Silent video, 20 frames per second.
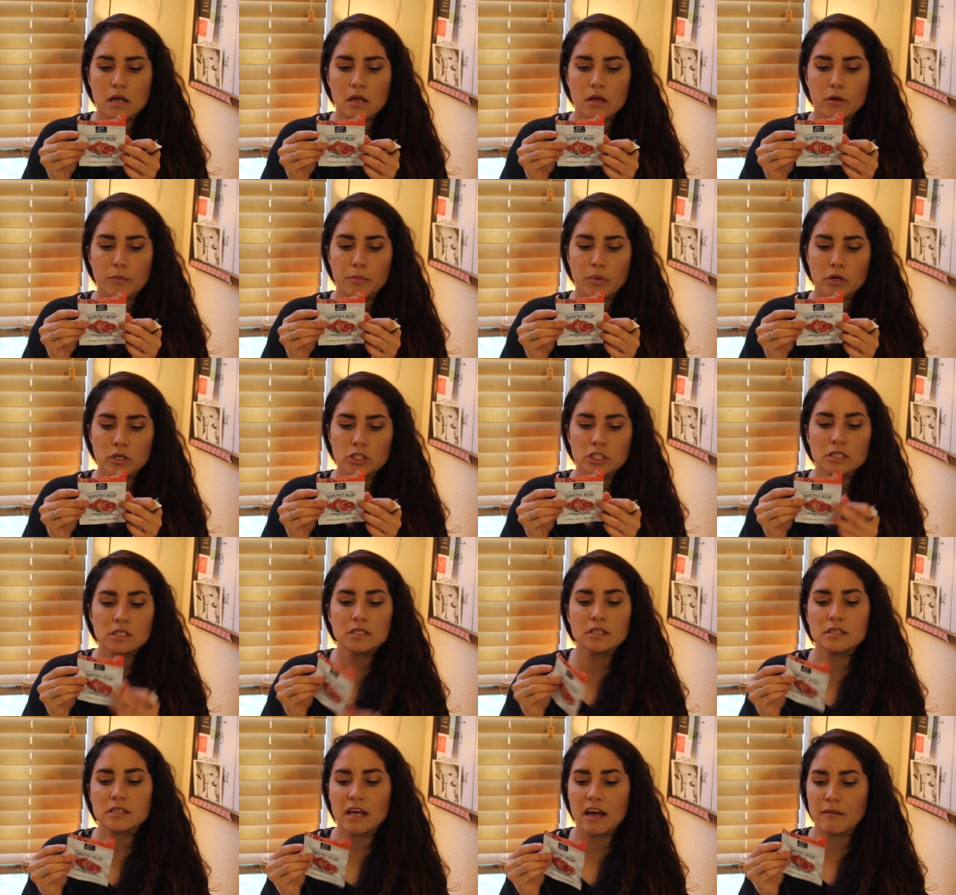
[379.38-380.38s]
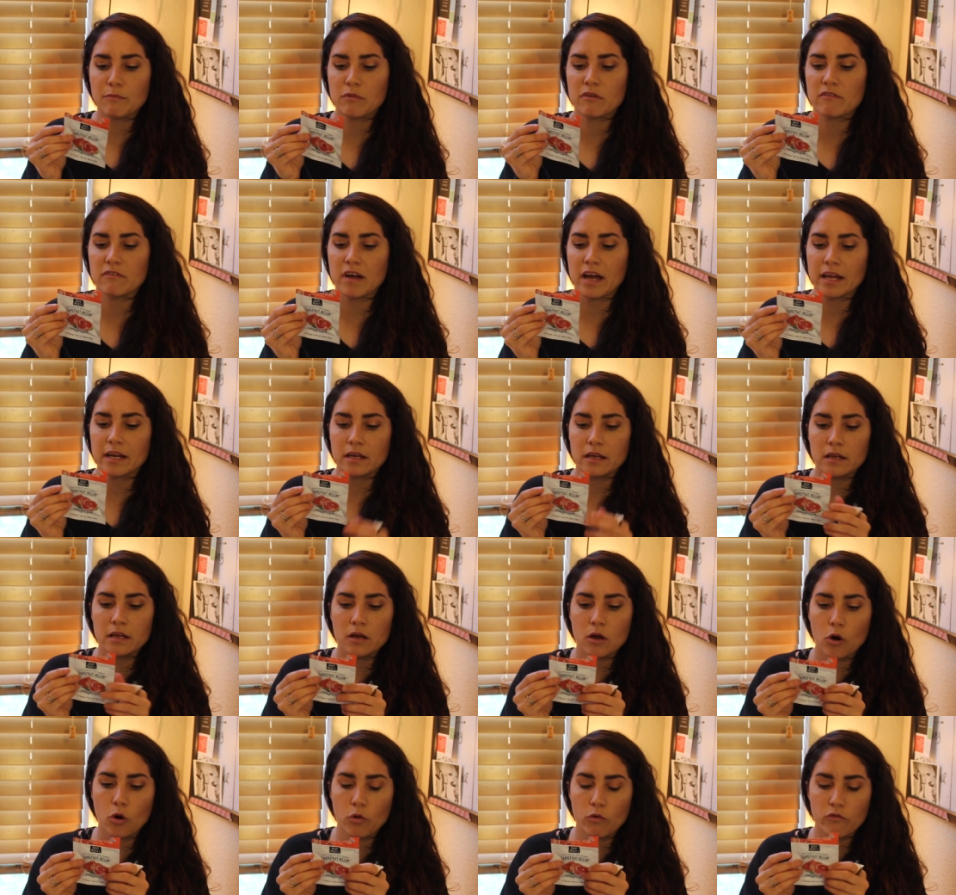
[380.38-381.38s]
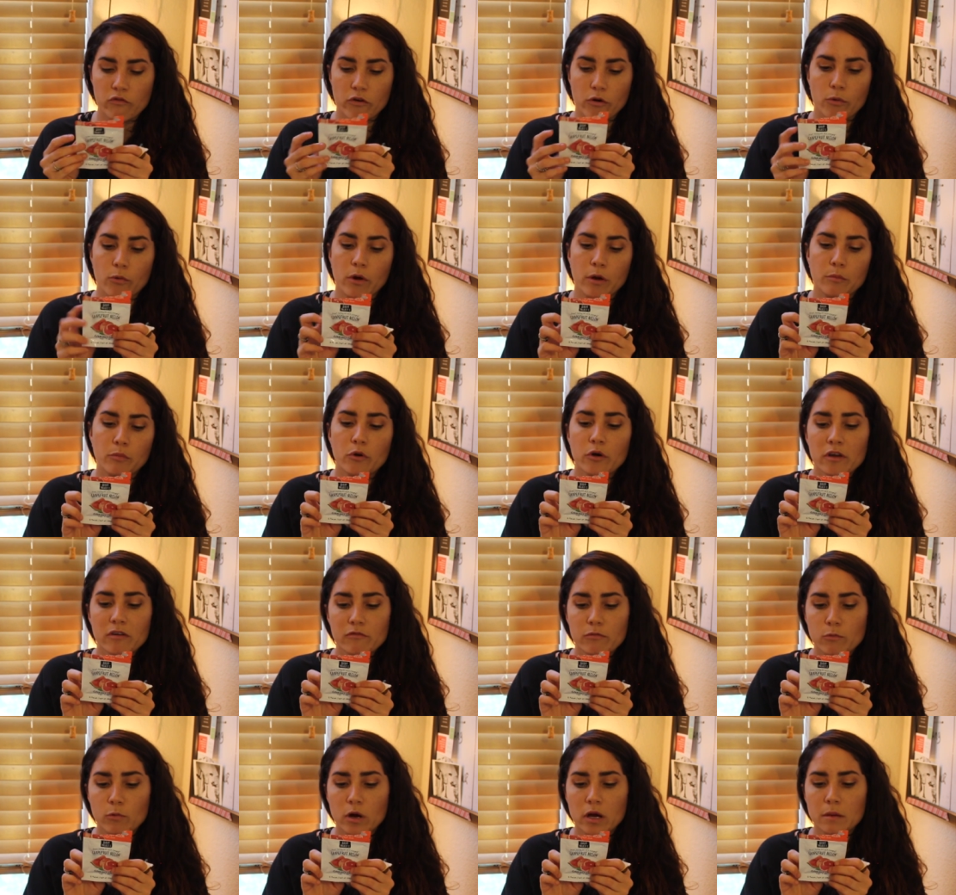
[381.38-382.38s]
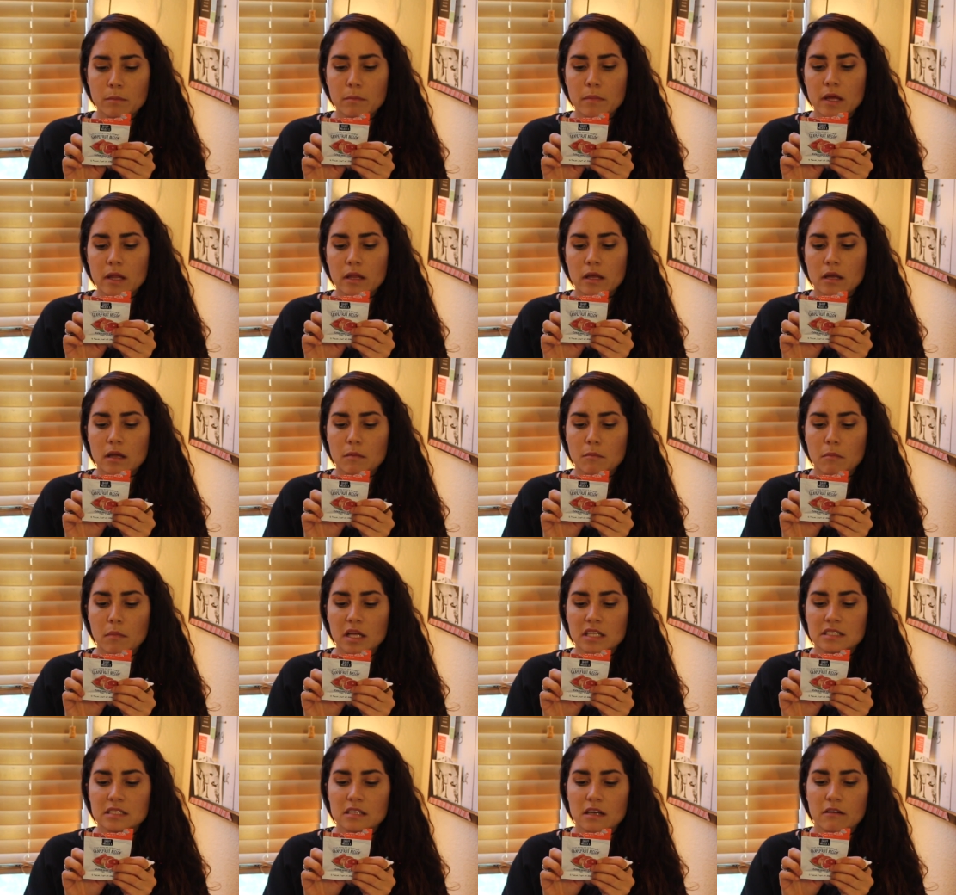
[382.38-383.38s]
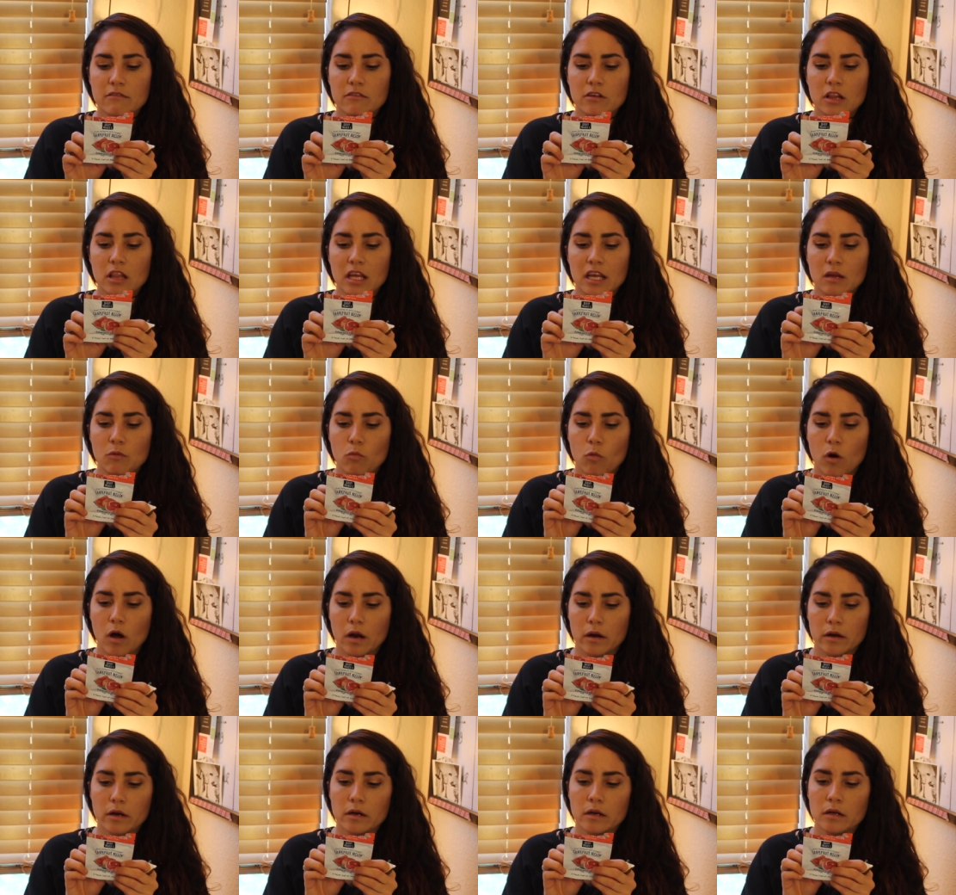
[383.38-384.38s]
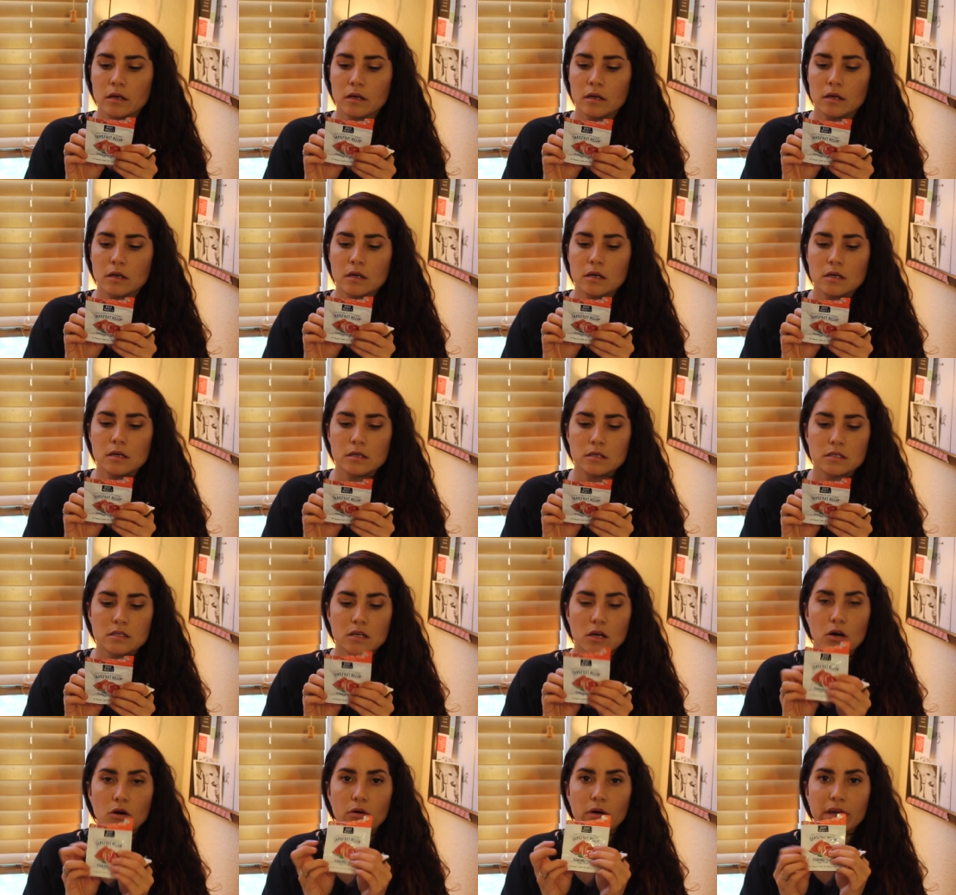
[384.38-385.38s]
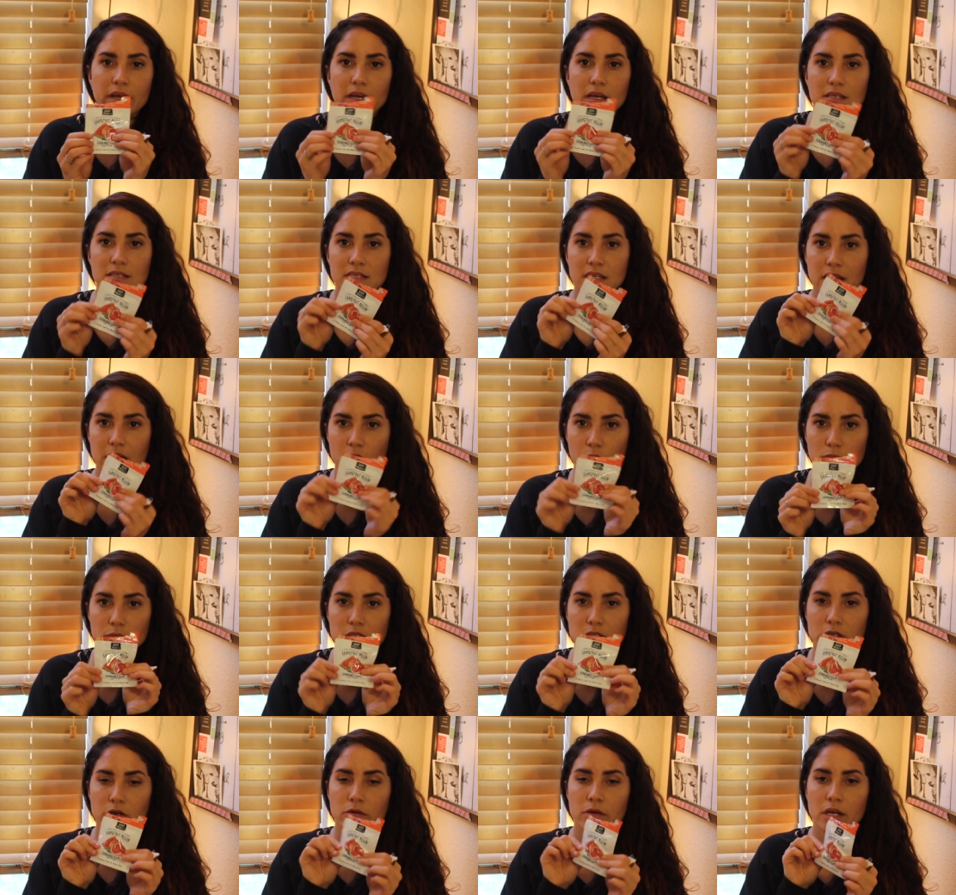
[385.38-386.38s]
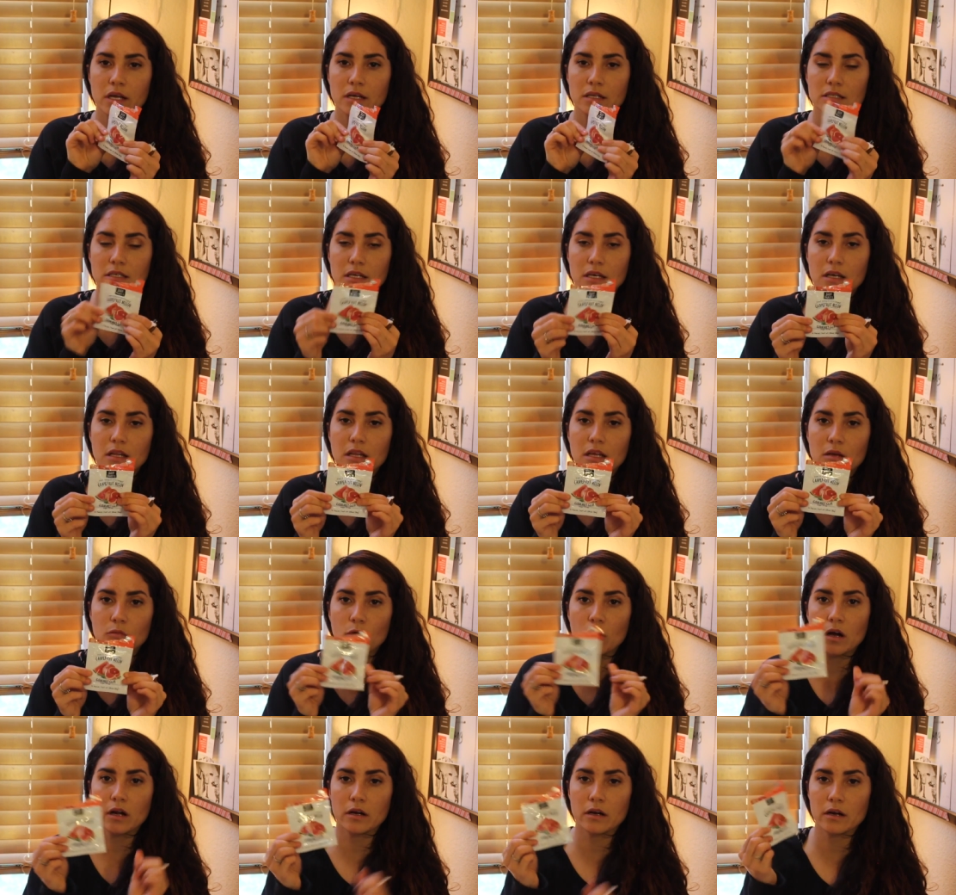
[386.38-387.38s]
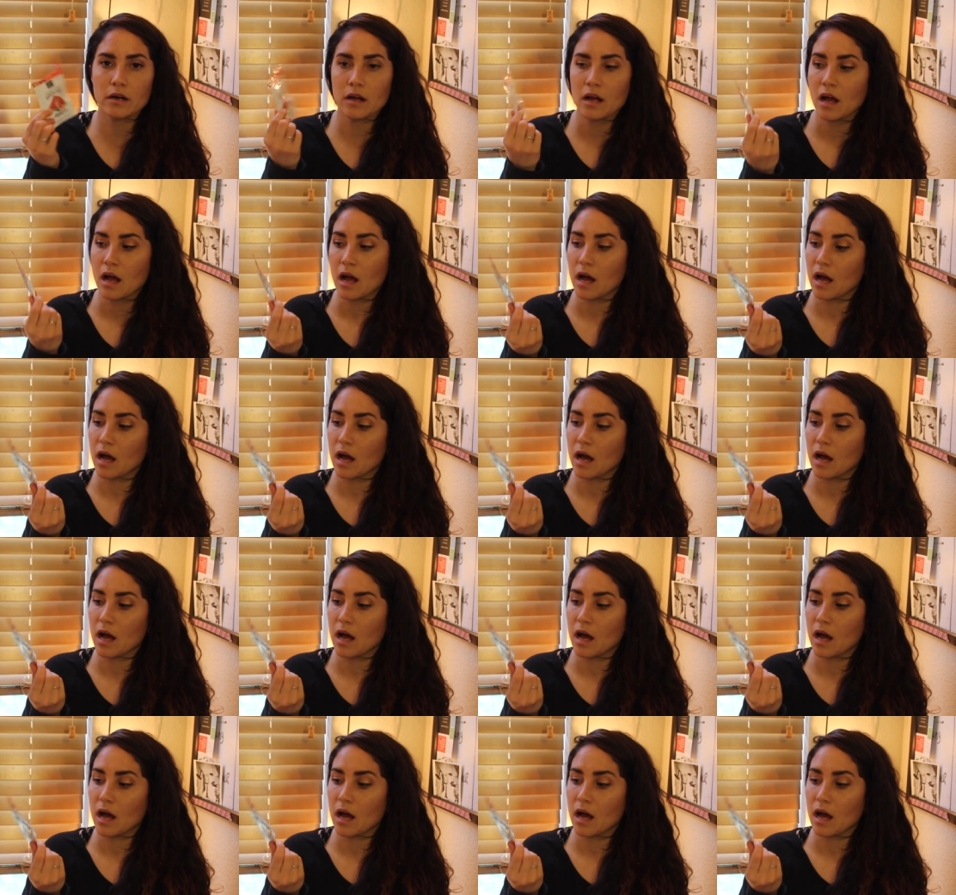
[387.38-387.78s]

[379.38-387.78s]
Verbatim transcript: your purchases have provided over one point one million months of clean water. So I guess they help to donate, get clean water.